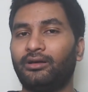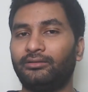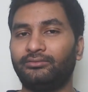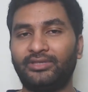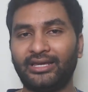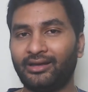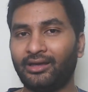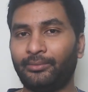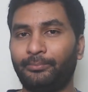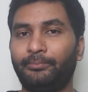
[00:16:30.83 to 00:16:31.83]
there
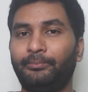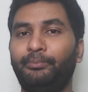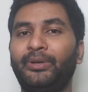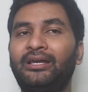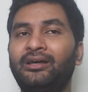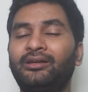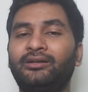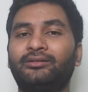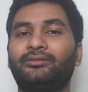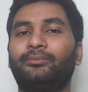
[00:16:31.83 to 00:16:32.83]
are
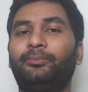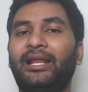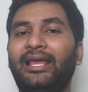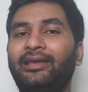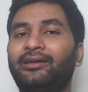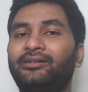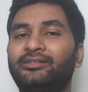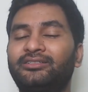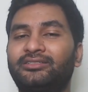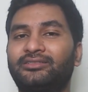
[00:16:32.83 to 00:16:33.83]
bigger
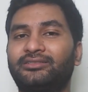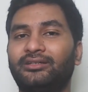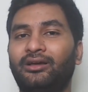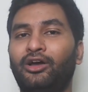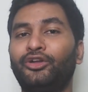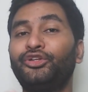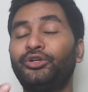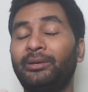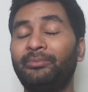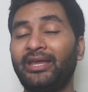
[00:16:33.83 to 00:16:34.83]
players on
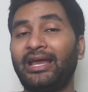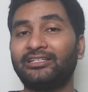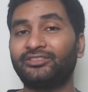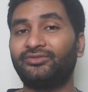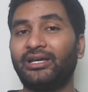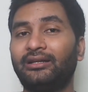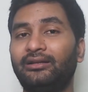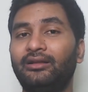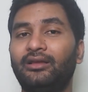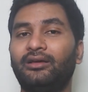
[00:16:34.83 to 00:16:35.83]
Udemy as well,
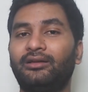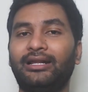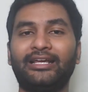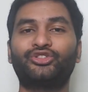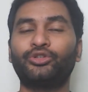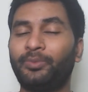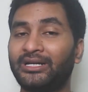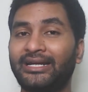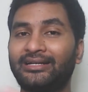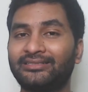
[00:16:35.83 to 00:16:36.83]
like Super
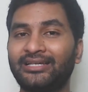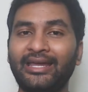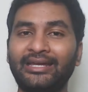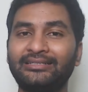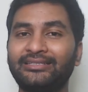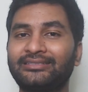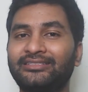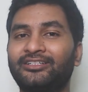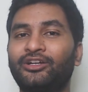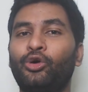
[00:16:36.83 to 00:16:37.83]
Data Science,
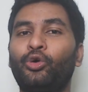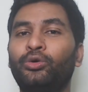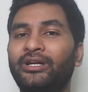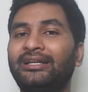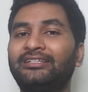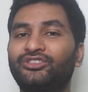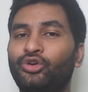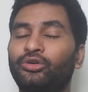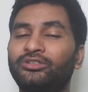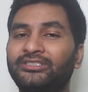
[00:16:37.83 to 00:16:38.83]
etc., who release
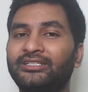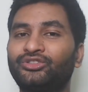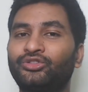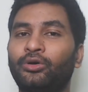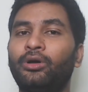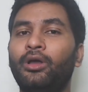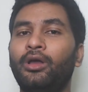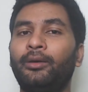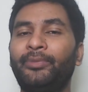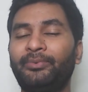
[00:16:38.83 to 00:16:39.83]
courses. So
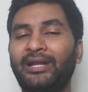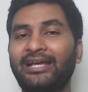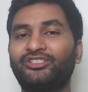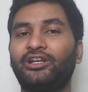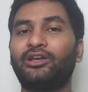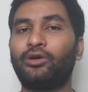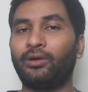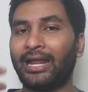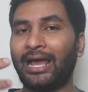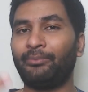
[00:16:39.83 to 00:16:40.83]
people actually
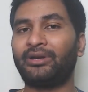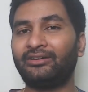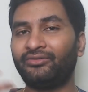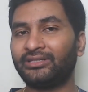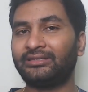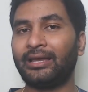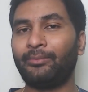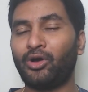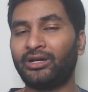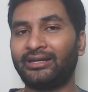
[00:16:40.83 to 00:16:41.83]
collaborate with them
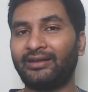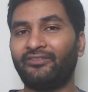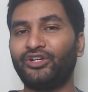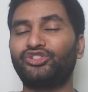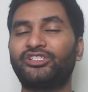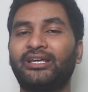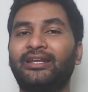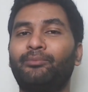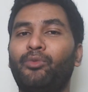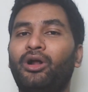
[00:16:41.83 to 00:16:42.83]
on a revenue
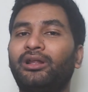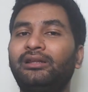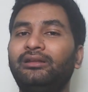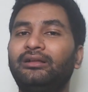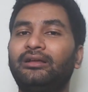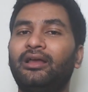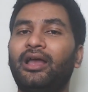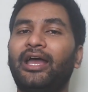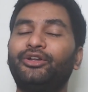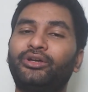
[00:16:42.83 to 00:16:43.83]
sharing model,
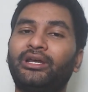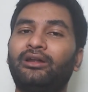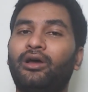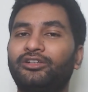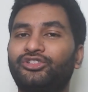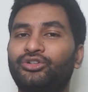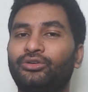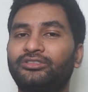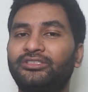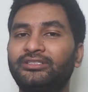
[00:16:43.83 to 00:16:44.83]
and you can launch
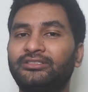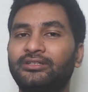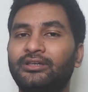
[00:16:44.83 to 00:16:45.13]
courses.